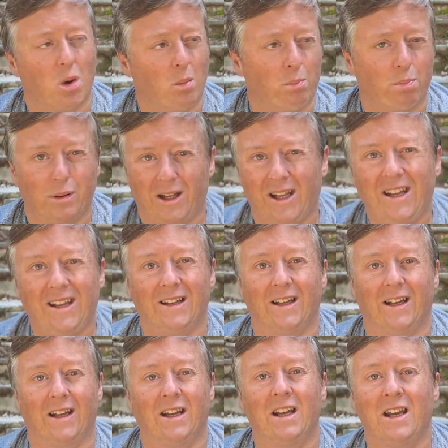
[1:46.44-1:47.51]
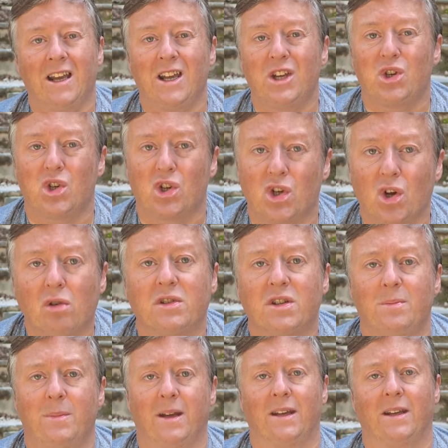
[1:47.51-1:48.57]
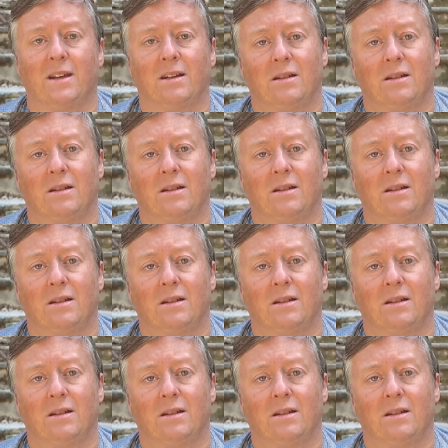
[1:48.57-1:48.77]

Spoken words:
Completely. It shocked me.